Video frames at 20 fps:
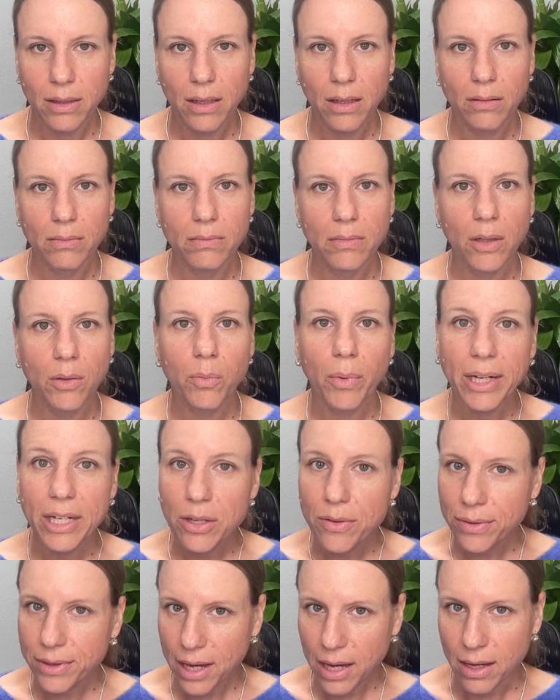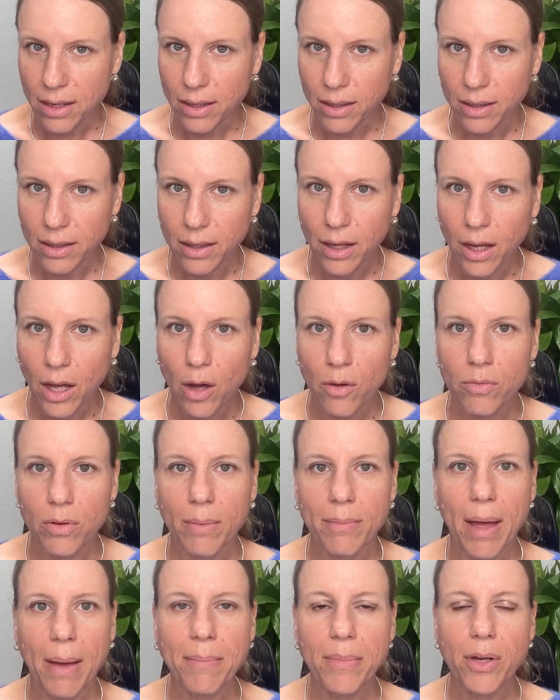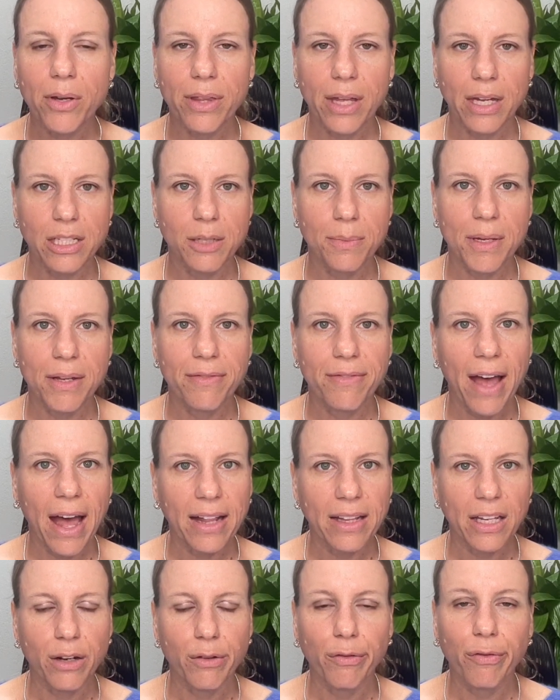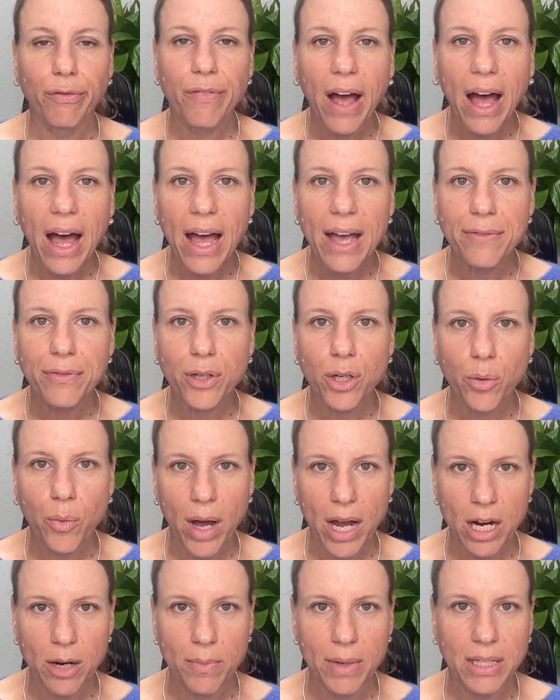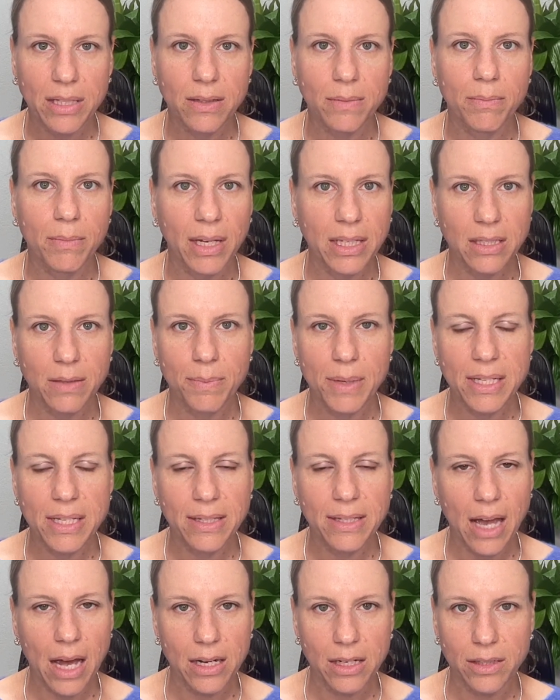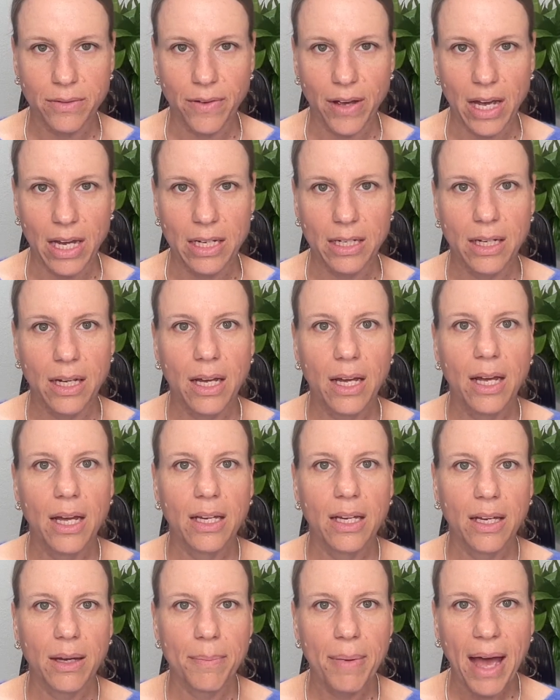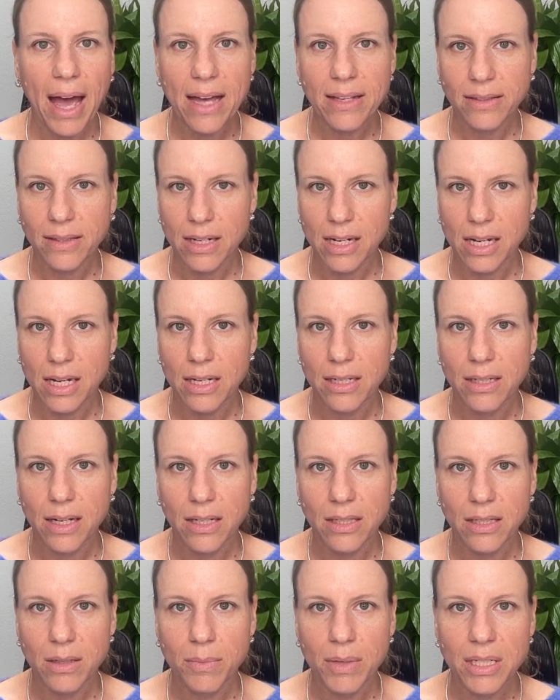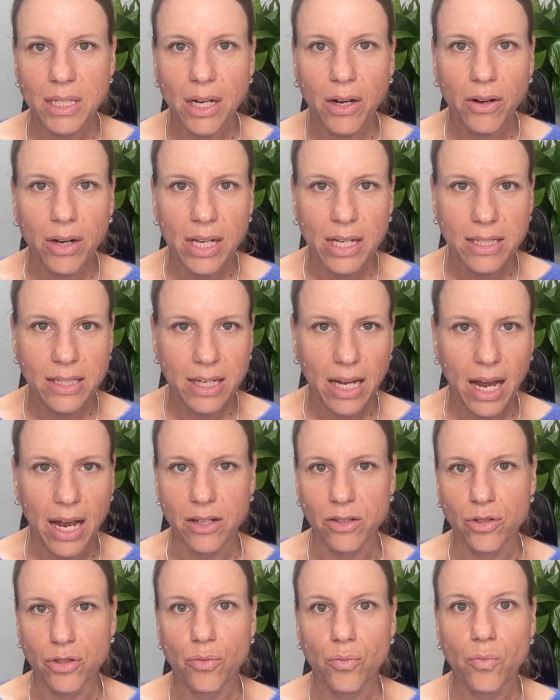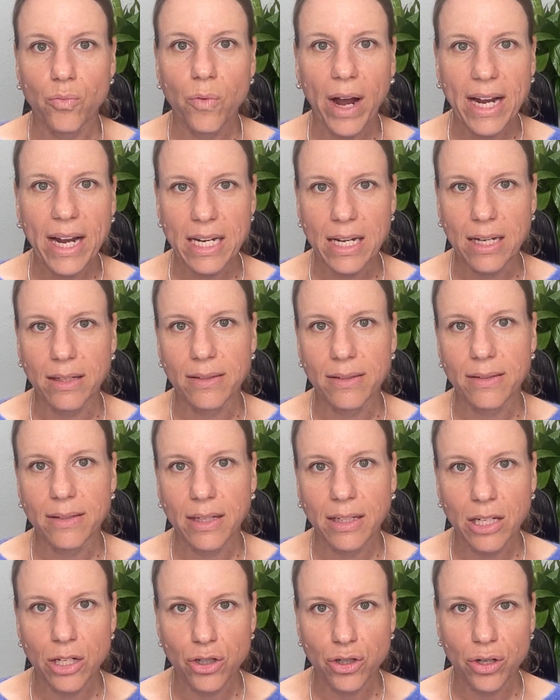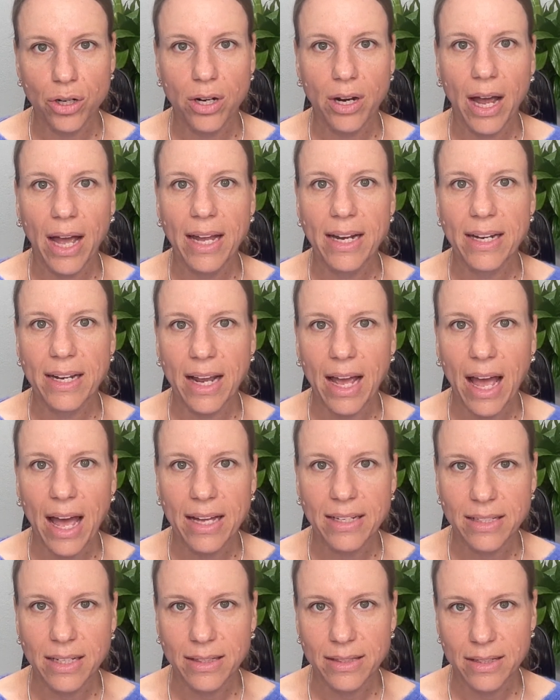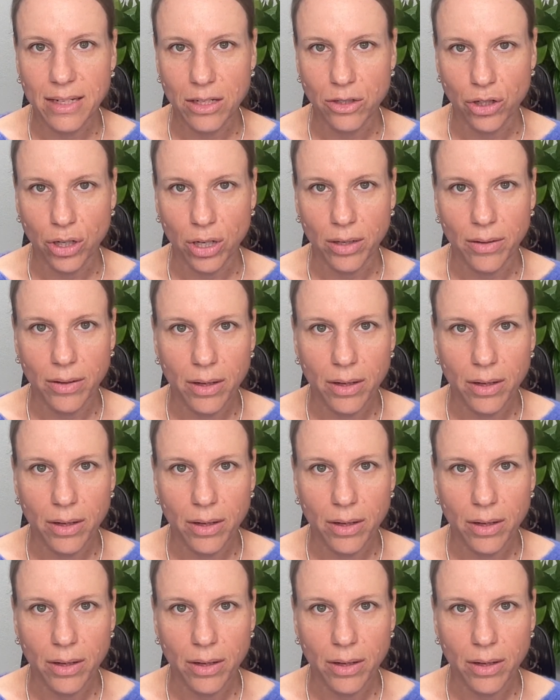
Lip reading: Well, what do you think? Remember that to be valid, 5 requirements must be satisfied: capacity, testamentary intent, writing, signature, and attestation.